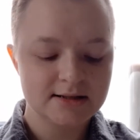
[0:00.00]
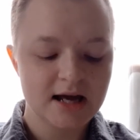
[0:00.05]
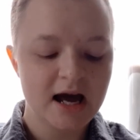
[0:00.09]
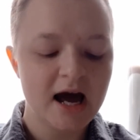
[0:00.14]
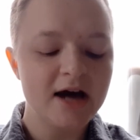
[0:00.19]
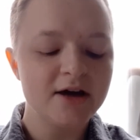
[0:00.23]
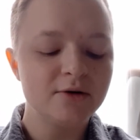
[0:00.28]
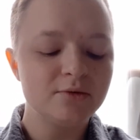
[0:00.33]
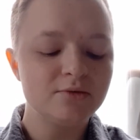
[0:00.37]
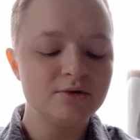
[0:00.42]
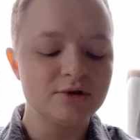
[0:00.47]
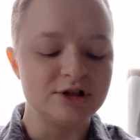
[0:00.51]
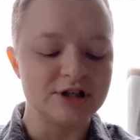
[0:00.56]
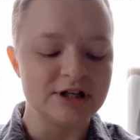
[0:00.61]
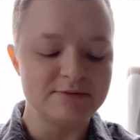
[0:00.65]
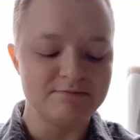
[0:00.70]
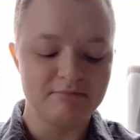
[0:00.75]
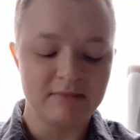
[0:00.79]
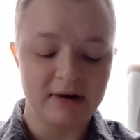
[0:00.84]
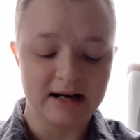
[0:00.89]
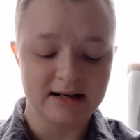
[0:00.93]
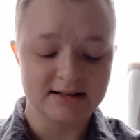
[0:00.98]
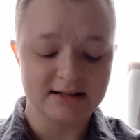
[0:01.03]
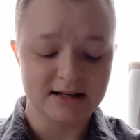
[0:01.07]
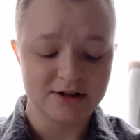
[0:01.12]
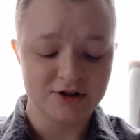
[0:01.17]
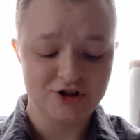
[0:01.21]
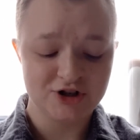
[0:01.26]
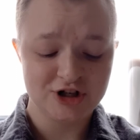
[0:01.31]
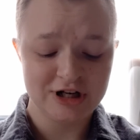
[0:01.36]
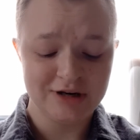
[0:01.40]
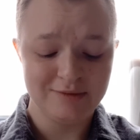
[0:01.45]
I don't dip my
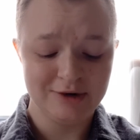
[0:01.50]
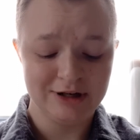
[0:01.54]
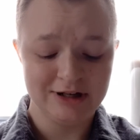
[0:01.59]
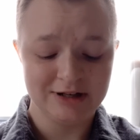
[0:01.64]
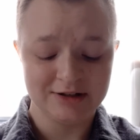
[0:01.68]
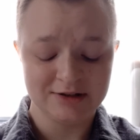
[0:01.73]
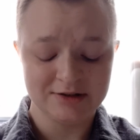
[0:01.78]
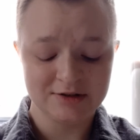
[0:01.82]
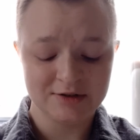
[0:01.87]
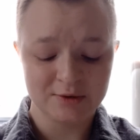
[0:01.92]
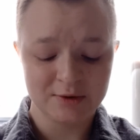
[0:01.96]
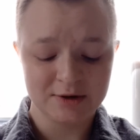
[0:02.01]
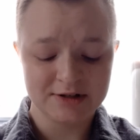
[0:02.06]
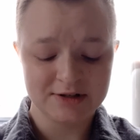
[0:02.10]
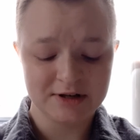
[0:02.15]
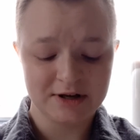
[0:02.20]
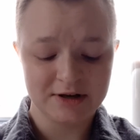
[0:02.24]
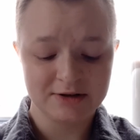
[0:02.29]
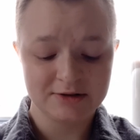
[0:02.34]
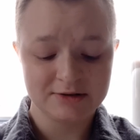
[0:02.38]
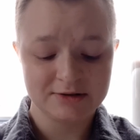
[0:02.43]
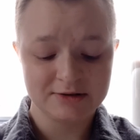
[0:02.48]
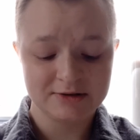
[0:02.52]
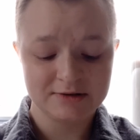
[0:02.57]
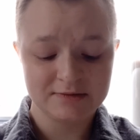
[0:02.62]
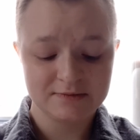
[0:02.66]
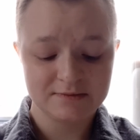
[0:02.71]
sashimi in soy sauce.